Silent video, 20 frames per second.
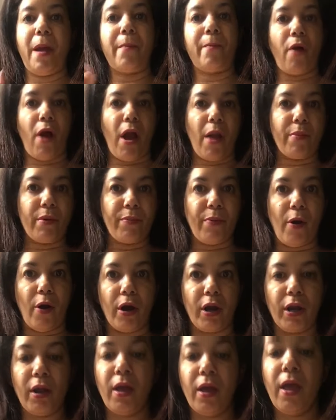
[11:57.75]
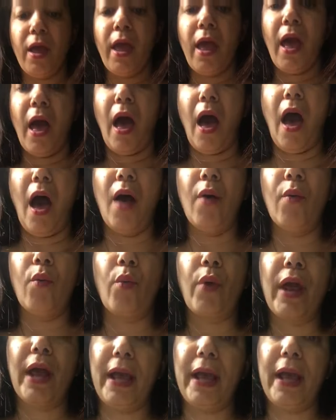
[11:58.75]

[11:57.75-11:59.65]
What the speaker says: private part, where I